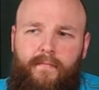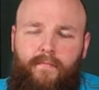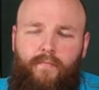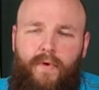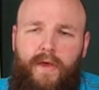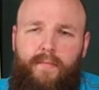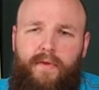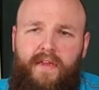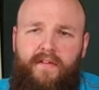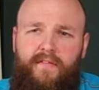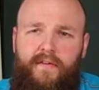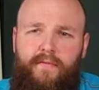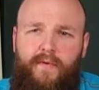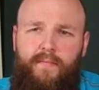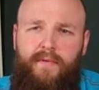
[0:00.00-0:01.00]
Maybe
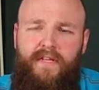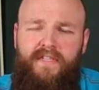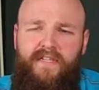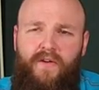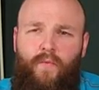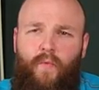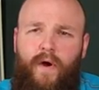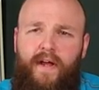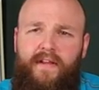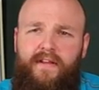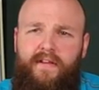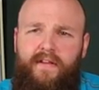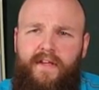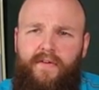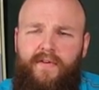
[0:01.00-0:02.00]
even replacing
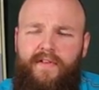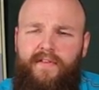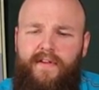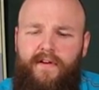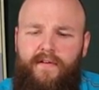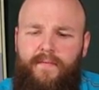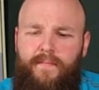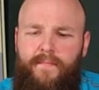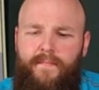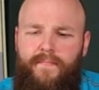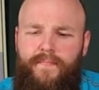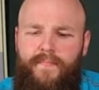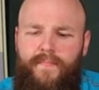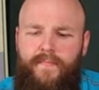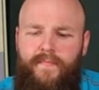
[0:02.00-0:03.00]
wine here and there.
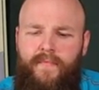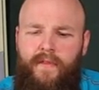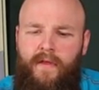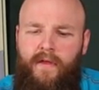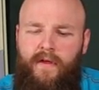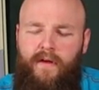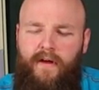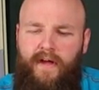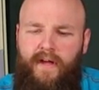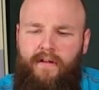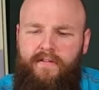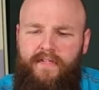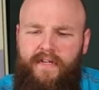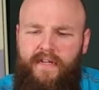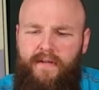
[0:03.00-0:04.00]
I
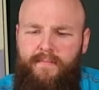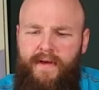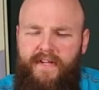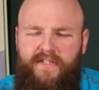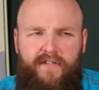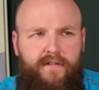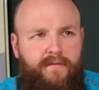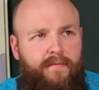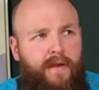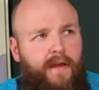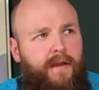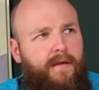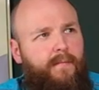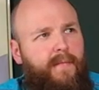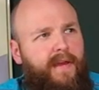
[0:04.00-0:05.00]
also can imagine
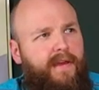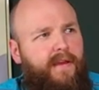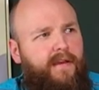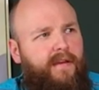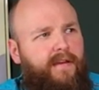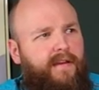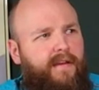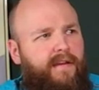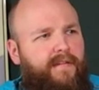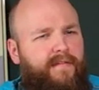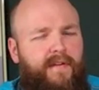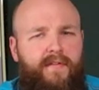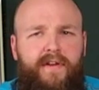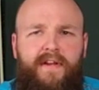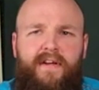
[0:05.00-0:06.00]
making a
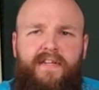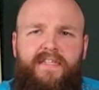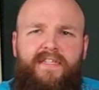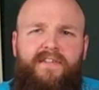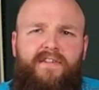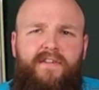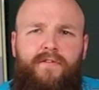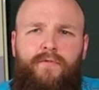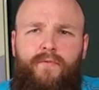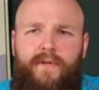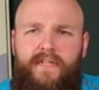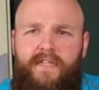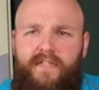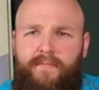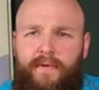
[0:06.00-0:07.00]
very nice stew
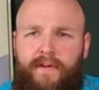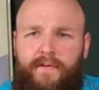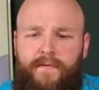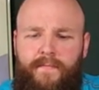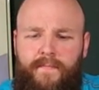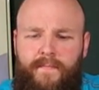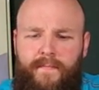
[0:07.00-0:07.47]
with this beer.